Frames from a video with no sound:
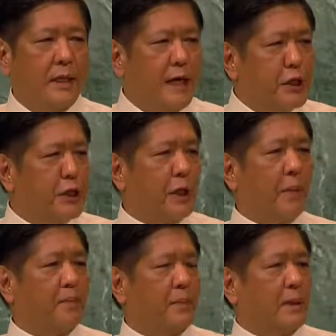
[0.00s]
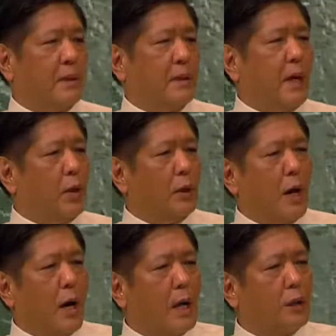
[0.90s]
In Asia,
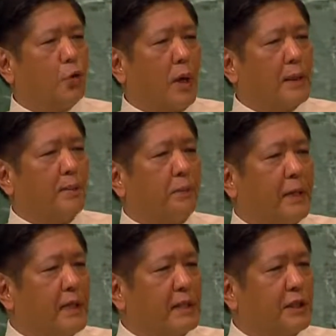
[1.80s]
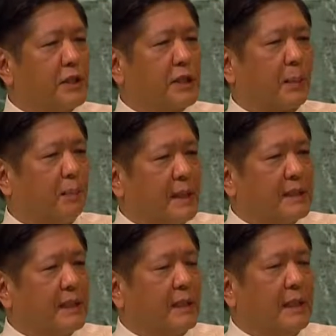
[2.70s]
our hard-won peace and
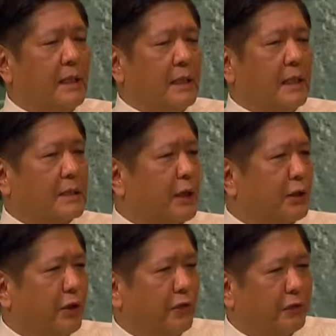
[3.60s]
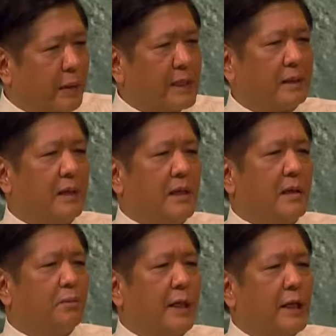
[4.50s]
stability is under threat
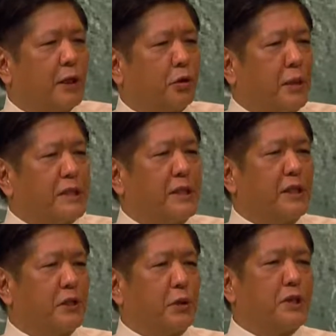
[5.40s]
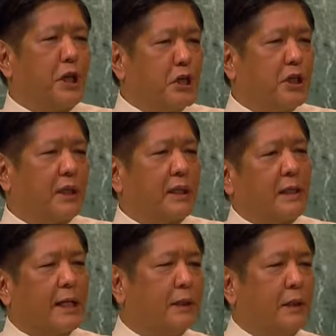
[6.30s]
by increasing strategic
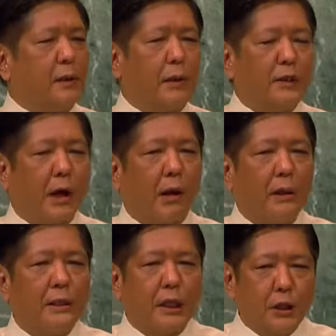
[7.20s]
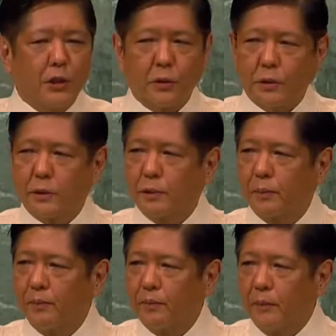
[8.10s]
and ideological tensions.